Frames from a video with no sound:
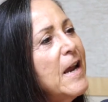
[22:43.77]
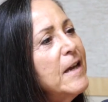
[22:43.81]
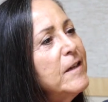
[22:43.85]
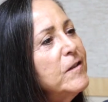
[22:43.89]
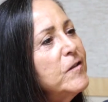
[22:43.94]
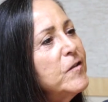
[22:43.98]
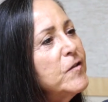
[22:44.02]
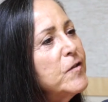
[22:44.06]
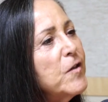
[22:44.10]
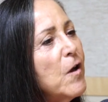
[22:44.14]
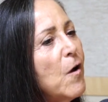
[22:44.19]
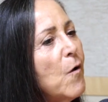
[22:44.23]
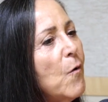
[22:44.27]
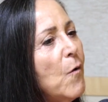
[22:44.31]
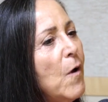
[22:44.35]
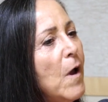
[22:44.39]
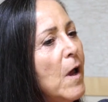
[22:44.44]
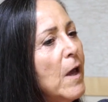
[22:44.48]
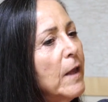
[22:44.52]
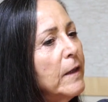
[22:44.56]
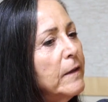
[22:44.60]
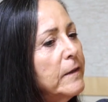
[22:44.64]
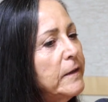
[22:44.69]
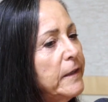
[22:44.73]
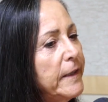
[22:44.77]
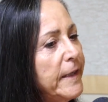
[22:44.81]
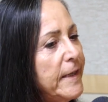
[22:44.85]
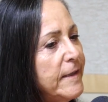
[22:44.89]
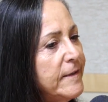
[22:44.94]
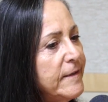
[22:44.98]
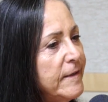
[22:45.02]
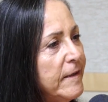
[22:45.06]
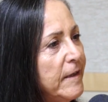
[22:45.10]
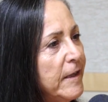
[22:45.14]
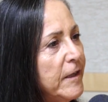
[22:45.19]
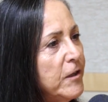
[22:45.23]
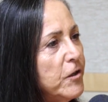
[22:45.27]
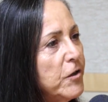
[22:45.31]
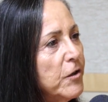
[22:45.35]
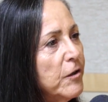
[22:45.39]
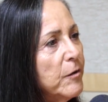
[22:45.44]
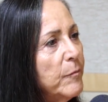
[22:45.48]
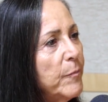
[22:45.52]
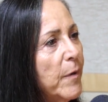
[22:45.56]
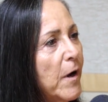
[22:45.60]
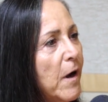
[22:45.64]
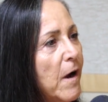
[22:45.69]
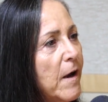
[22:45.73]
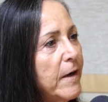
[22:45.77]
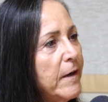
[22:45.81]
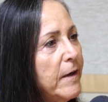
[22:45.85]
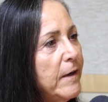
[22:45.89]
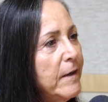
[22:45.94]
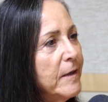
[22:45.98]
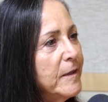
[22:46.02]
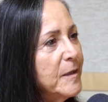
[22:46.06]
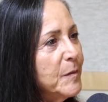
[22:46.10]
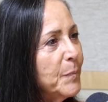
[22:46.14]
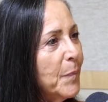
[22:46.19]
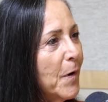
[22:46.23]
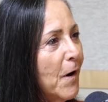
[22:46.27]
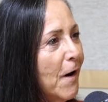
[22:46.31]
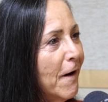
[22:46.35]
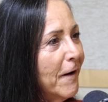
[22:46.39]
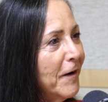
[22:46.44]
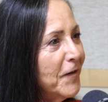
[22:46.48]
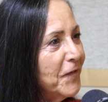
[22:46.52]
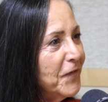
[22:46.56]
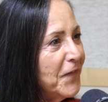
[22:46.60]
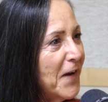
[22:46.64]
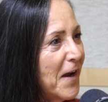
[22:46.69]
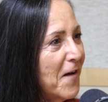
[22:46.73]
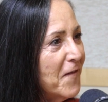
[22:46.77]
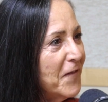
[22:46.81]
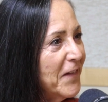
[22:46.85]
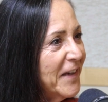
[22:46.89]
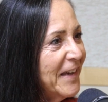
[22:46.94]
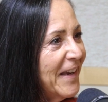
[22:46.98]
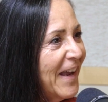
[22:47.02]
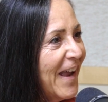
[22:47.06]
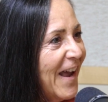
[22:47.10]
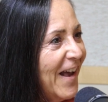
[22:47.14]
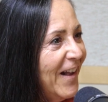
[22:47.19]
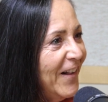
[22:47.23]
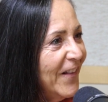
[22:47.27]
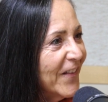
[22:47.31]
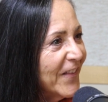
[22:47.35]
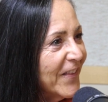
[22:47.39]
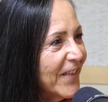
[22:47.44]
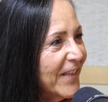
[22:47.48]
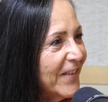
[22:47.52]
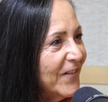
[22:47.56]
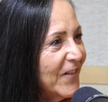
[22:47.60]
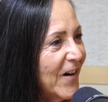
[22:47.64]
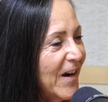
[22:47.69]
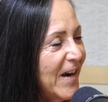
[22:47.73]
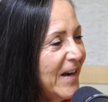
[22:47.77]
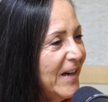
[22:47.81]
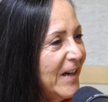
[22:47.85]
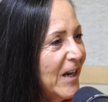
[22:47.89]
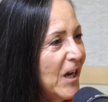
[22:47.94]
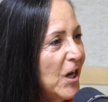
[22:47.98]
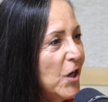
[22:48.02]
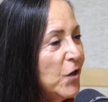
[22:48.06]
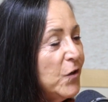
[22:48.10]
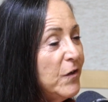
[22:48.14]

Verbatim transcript: And so listening to your body is part of having health, right?